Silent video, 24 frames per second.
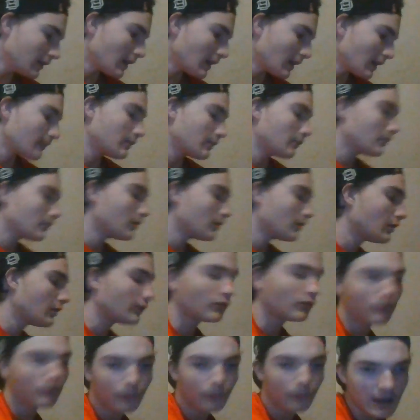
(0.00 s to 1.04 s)
Not Abbey Road.
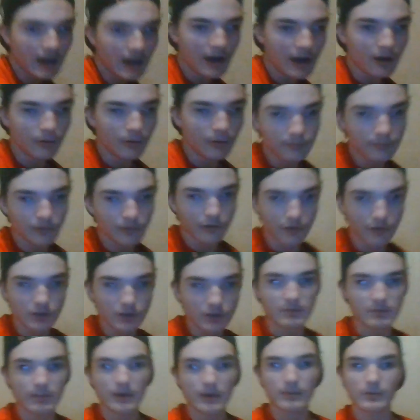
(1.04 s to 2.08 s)
The White Album,
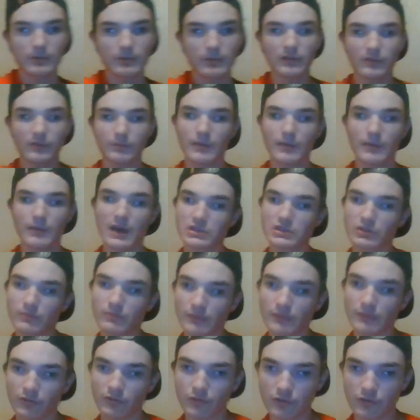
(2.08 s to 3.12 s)
Sgt. Pepper's, and Magical
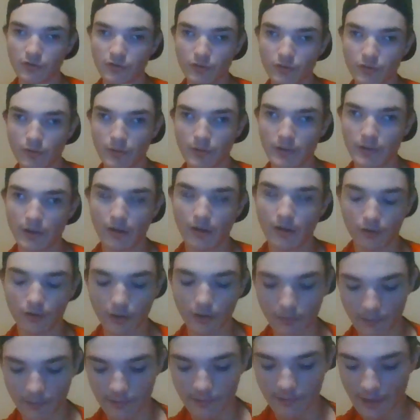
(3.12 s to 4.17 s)
Mystery Tour were the
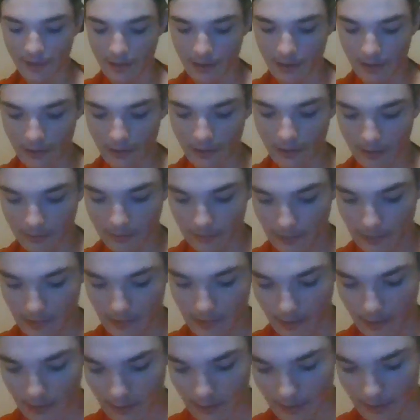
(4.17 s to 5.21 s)
only ones I didn't get
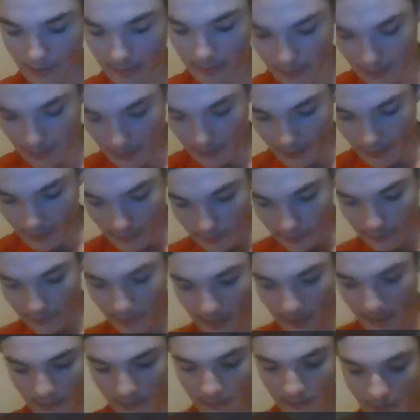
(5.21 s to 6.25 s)
the
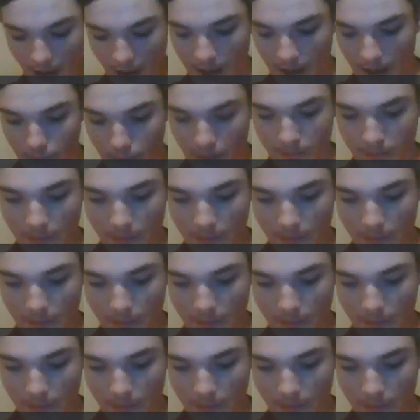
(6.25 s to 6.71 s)
2009